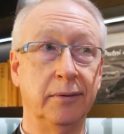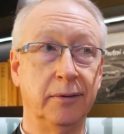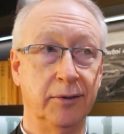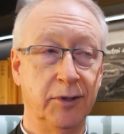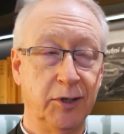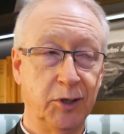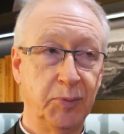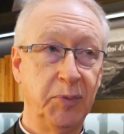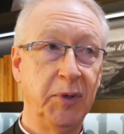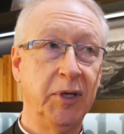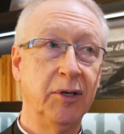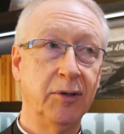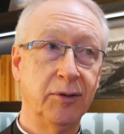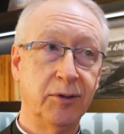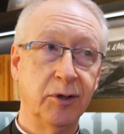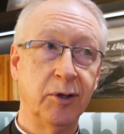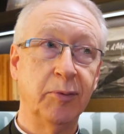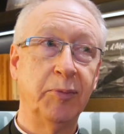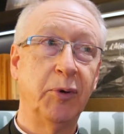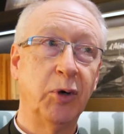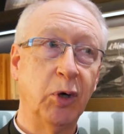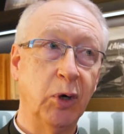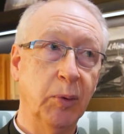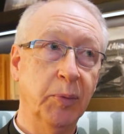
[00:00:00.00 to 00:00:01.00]
to speak to
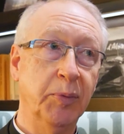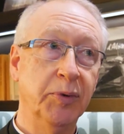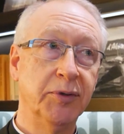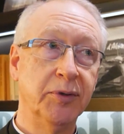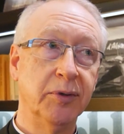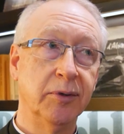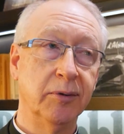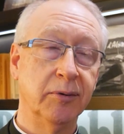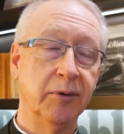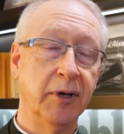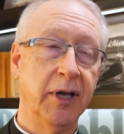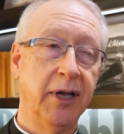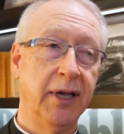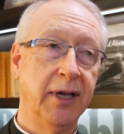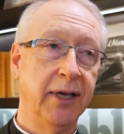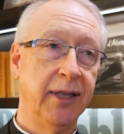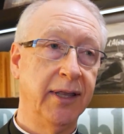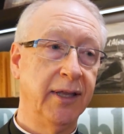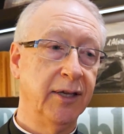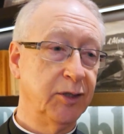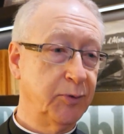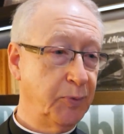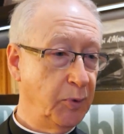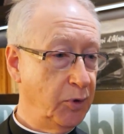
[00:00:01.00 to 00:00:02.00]
the Pope. So
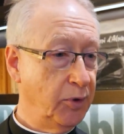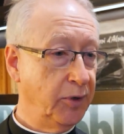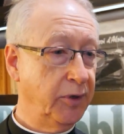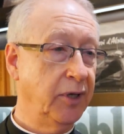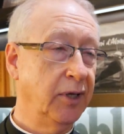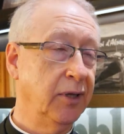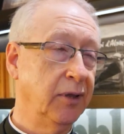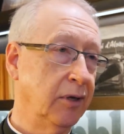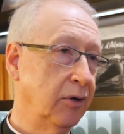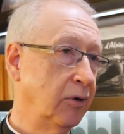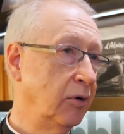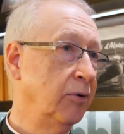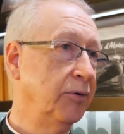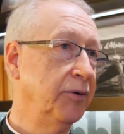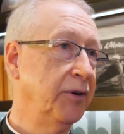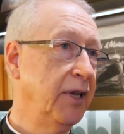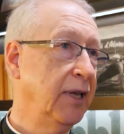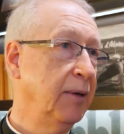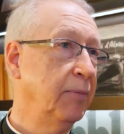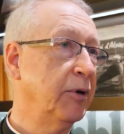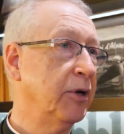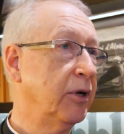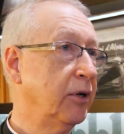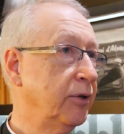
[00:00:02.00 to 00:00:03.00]
they spoke in their own
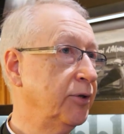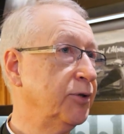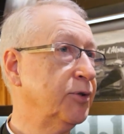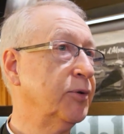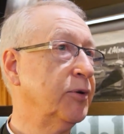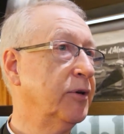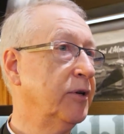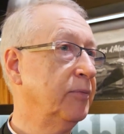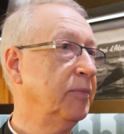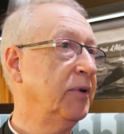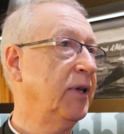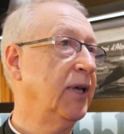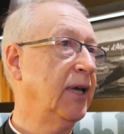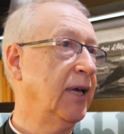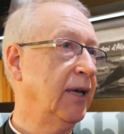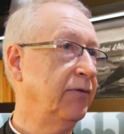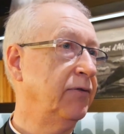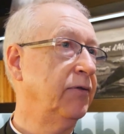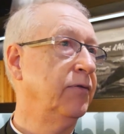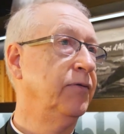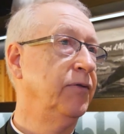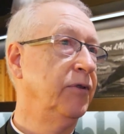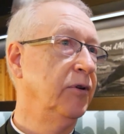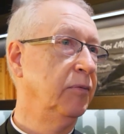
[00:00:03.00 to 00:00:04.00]
name, but also on
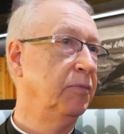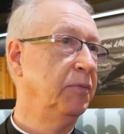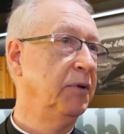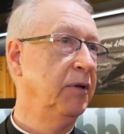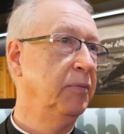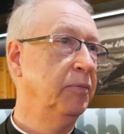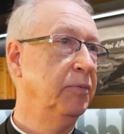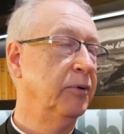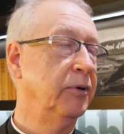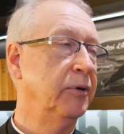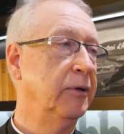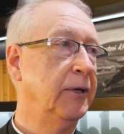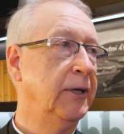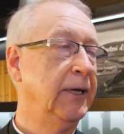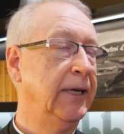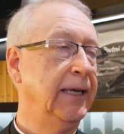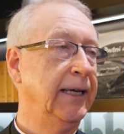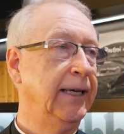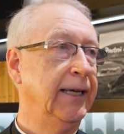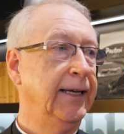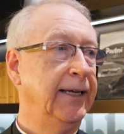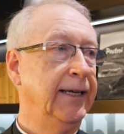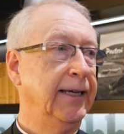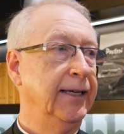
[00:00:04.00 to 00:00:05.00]
behalf of their people.
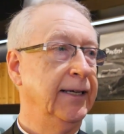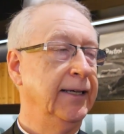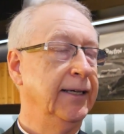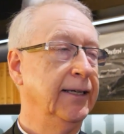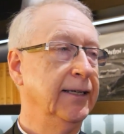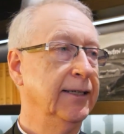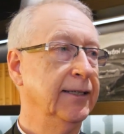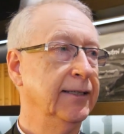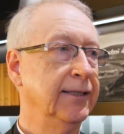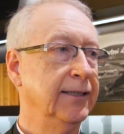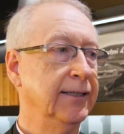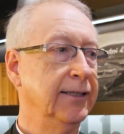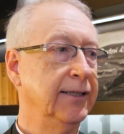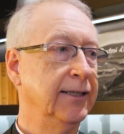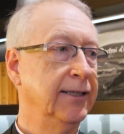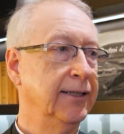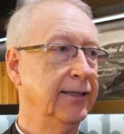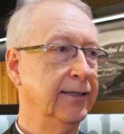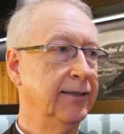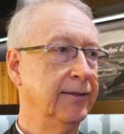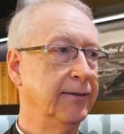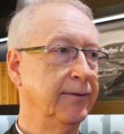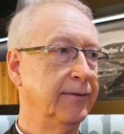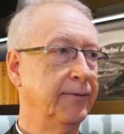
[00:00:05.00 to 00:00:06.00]
And
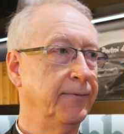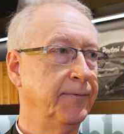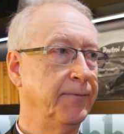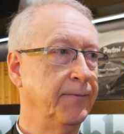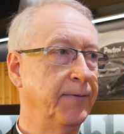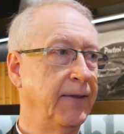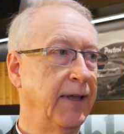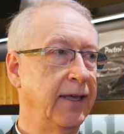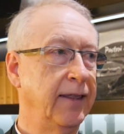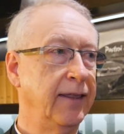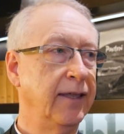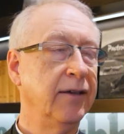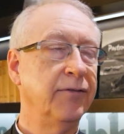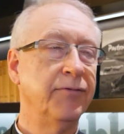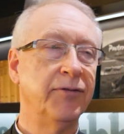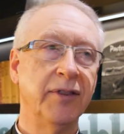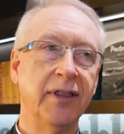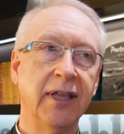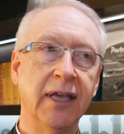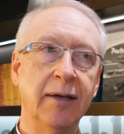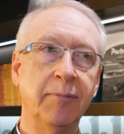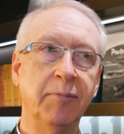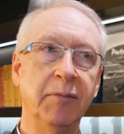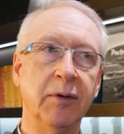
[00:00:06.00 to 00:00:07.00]
I think for
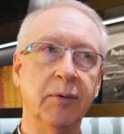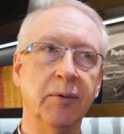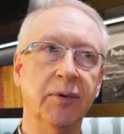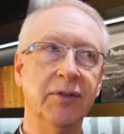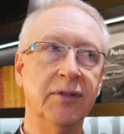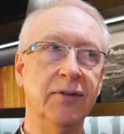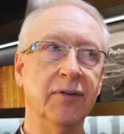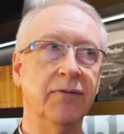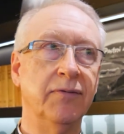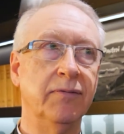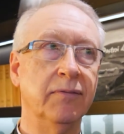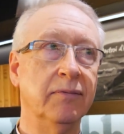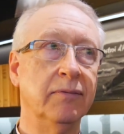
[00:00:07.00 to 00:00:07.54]
them it was